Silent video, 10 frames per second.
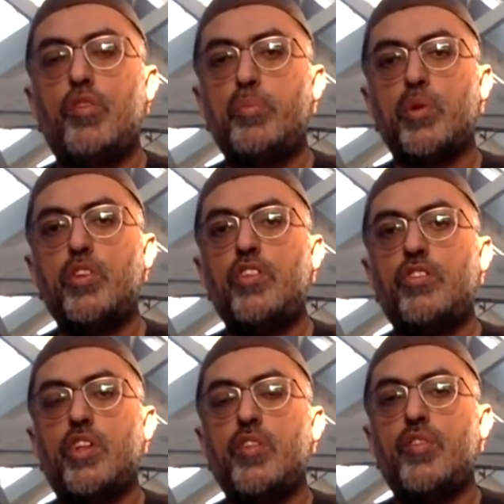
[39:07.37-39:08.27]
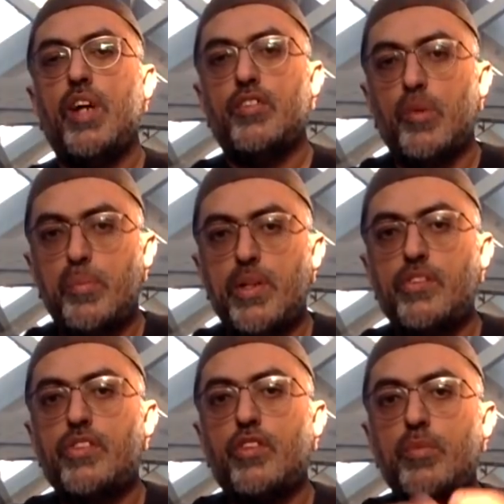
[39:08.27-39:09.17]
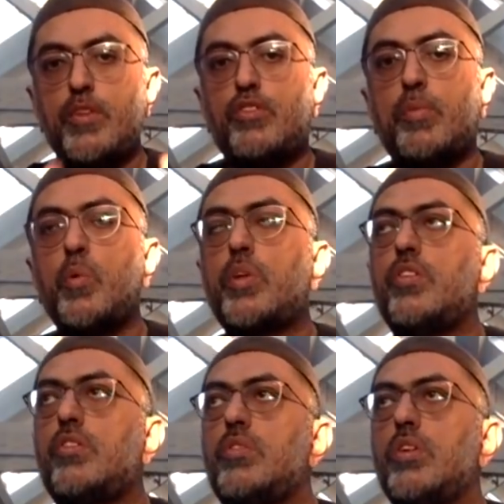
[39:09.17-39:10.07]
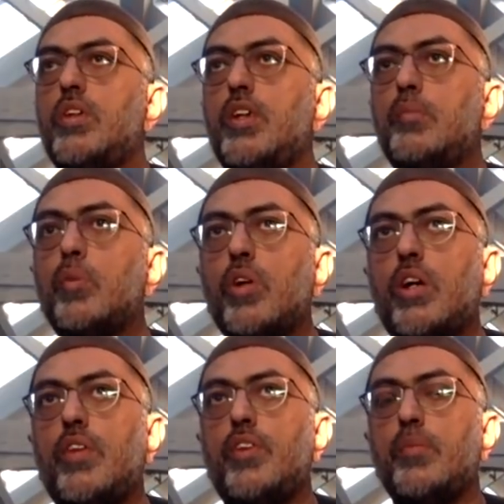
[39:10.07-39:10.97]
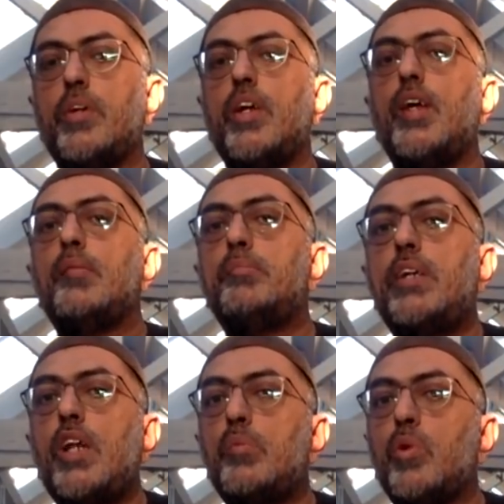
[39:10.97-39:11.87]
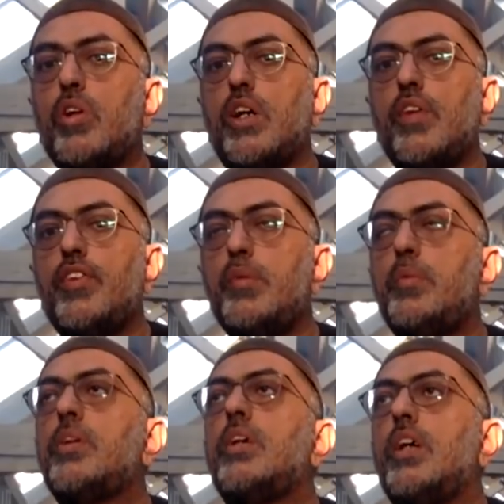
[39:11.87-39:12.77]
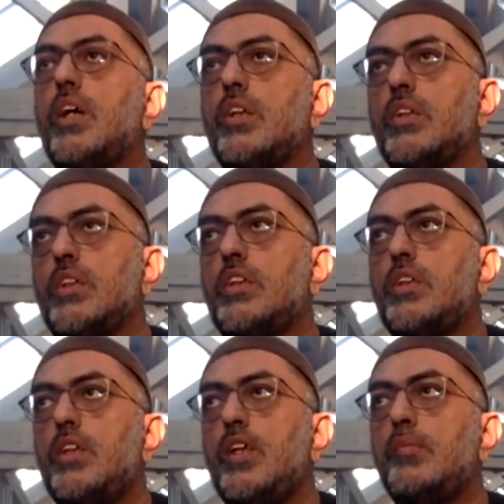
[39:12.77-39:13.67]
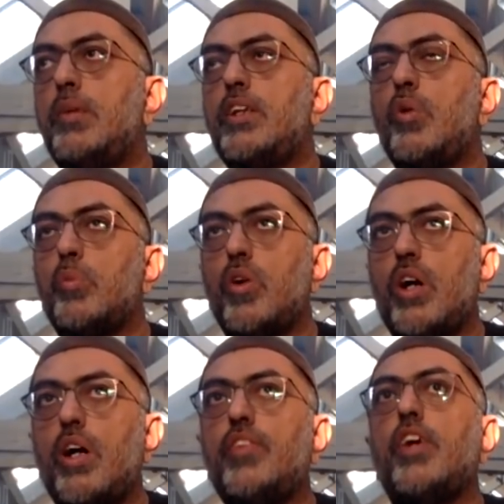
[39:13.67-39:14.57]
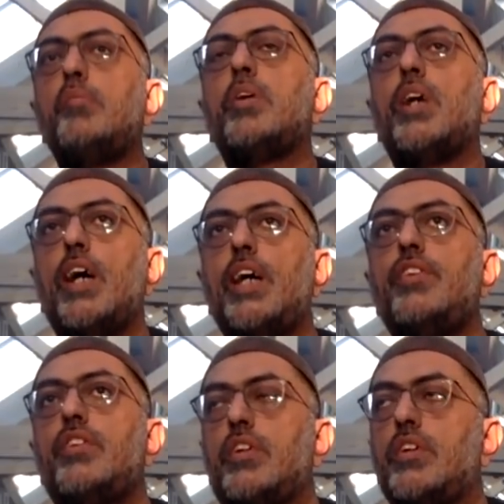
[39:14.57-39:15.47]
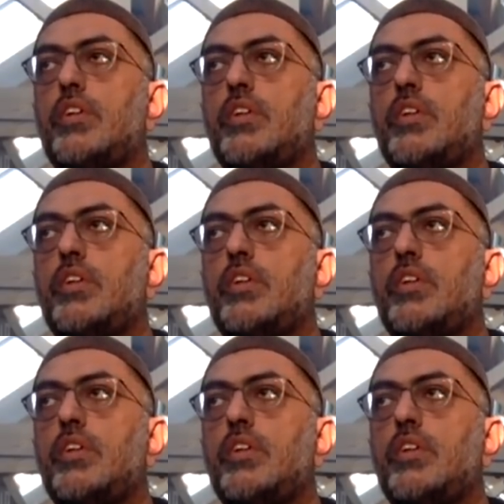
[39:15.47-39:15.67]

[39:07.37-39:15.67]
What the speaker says: put yourself as a person that's been spoken to. Mukhatab. Man al-mukhatib? Allah. Man al-mukhatab? Anta.